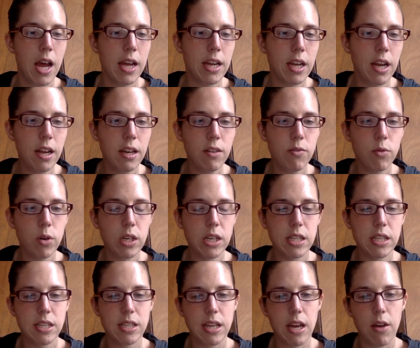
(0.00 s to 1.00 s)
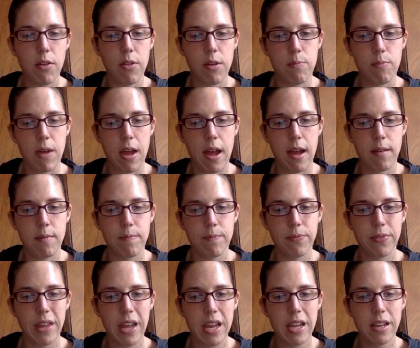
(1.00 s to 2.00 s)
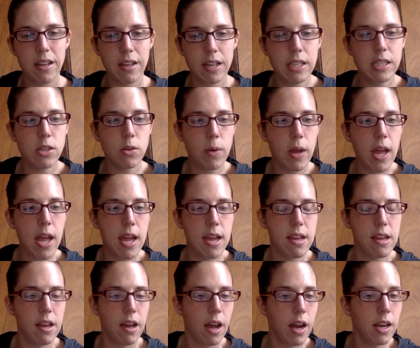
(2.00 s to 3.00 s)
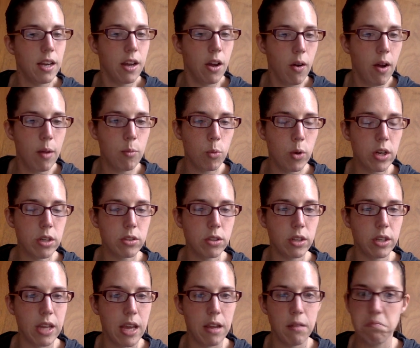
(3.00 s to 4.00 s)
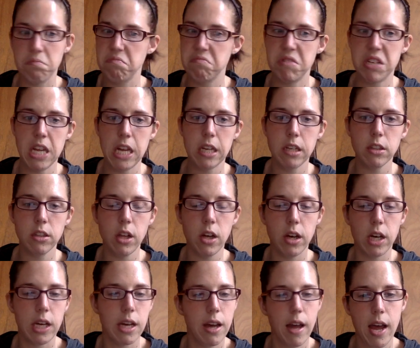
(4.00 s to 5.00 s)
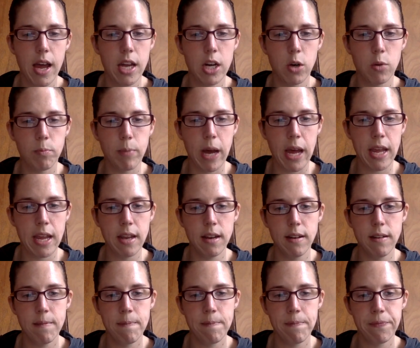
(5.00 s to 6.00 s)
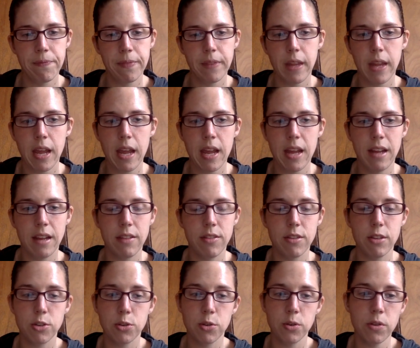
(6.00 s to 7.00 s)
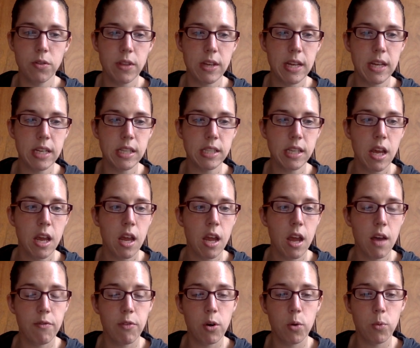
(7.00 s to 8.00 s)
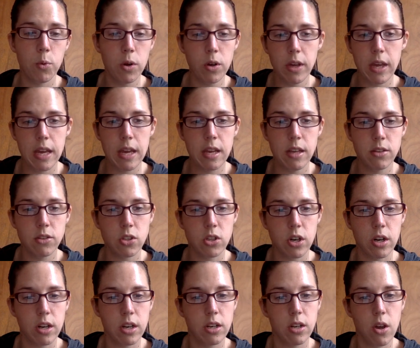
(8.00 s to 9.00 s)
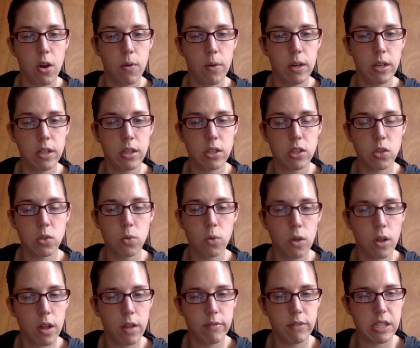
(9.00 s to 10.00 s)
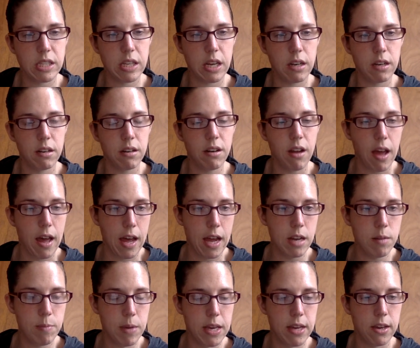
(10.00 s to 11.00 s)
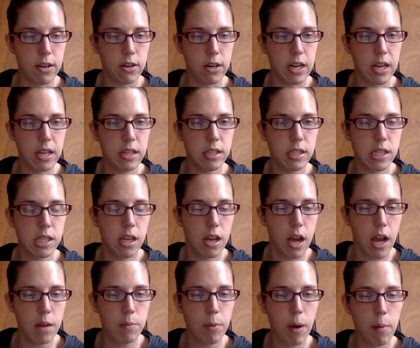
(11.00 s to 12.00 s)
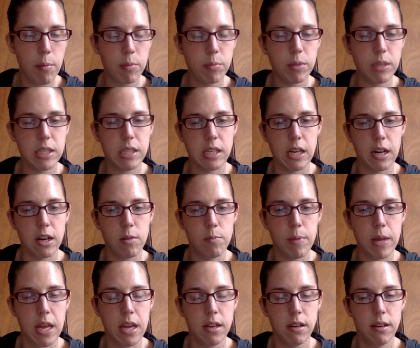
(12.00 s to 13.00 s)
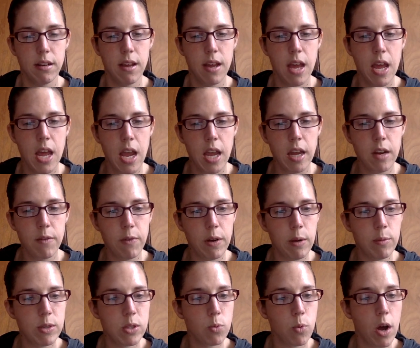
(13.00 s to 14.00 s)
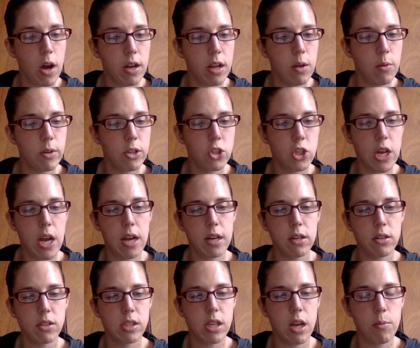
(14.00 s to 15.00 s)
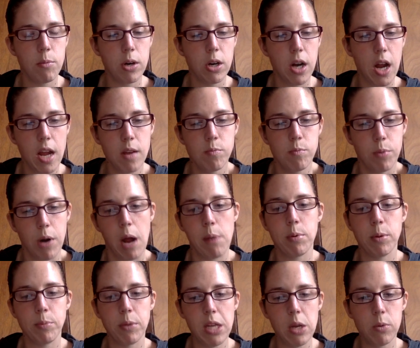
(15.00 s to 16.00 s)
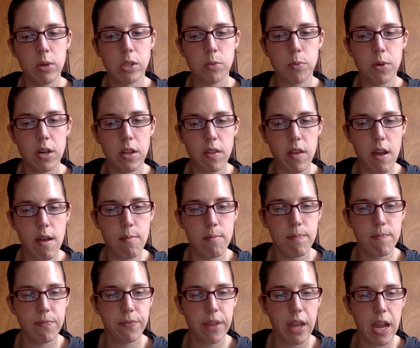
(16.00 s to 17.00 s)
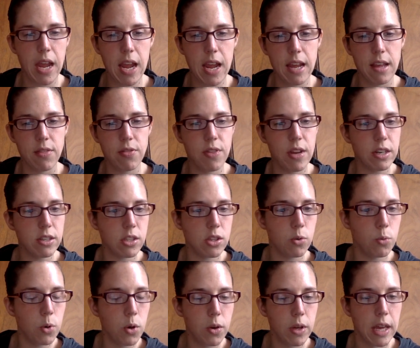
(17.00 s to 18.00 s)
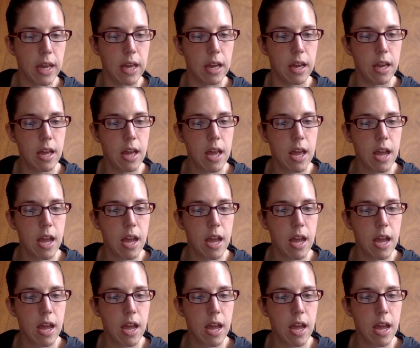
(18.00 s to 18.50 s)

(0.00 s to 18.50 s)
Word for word: I kind of wanted to tell them that. Like, it's okay. I know I'm weird looking. Take a look. I don't bite. Hey, the truth is, if a Wookie started going to the school all of a sudden, I'd be curious. I'd probably stare a bit. And if I was walking with Jack or Summer, I'd probably whisper to them, Hey, there's the Wookie.